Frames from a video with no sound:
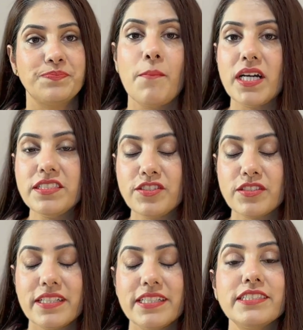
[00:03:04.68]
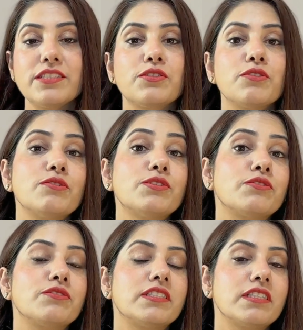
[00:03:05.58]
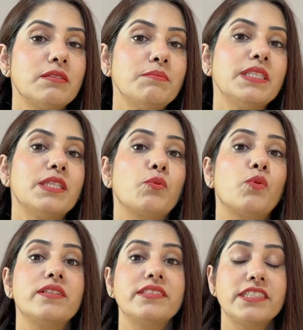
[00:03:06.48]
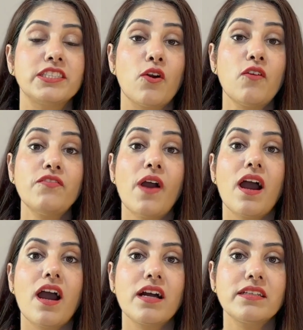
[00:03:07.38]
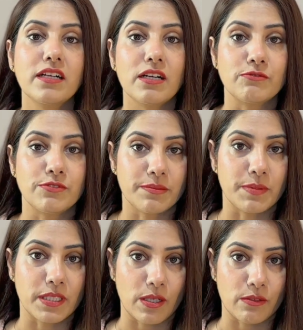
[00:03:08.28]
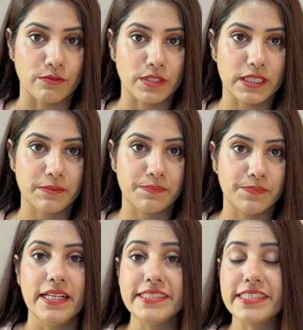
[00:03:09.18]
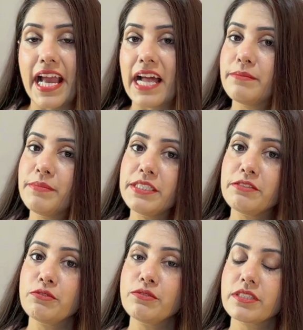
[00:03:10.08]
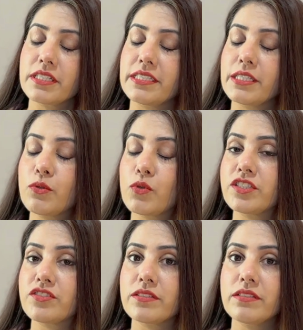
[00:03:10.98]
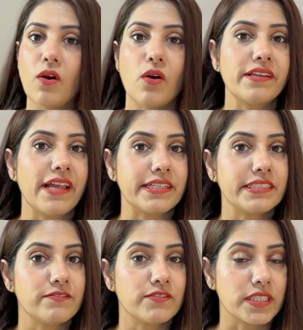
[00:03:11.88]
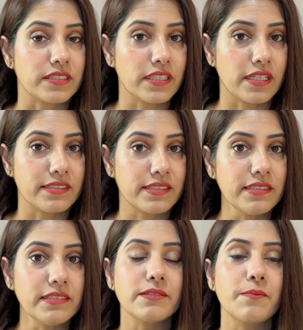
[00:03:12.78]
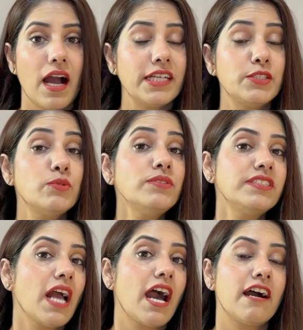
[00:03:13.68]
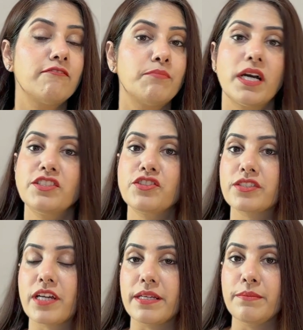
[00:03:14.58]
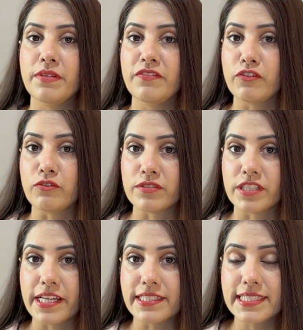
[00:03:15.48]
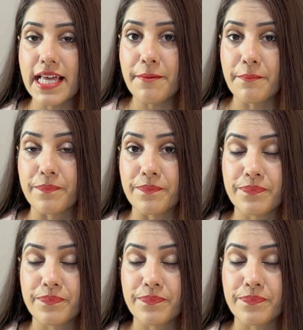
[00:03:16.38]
Much is used to determine the quantity of uncountable nouns. It can be used in the question or negative sentences. I don't have much time before the exam.